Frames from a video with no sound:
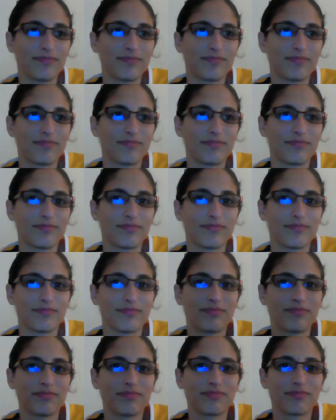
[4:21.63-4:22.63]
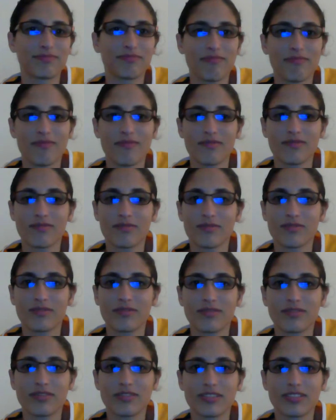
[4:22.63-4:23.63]

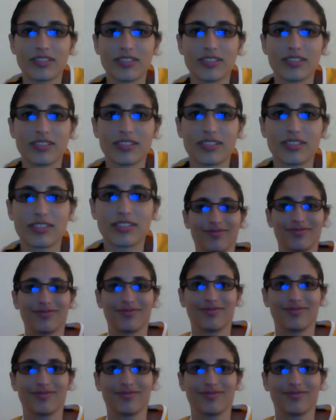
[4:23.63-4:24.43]
Nobody speaks.